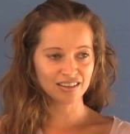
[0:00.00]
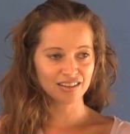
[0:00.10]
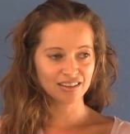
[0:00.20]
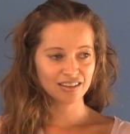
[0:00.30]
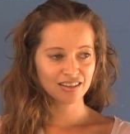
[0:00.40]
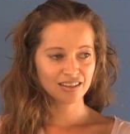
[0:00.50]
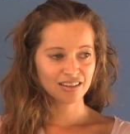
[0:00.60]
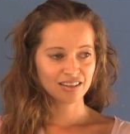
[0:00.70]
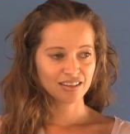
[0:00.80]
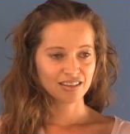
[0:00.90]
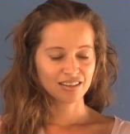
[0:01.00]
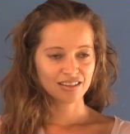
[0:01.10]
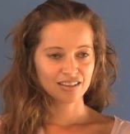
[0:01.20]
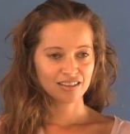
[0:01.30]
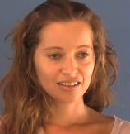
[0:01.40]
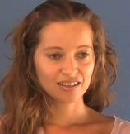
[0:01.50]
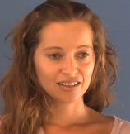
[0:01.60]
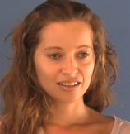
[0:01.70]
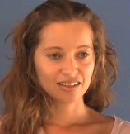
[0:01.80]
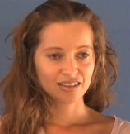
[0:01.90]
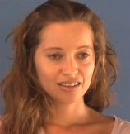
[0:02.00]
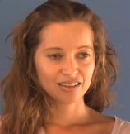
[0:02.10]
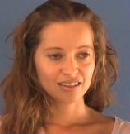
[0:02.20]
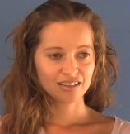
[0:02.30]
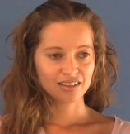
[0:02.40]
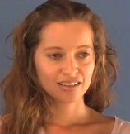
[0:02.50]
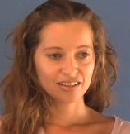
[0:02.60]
(silence)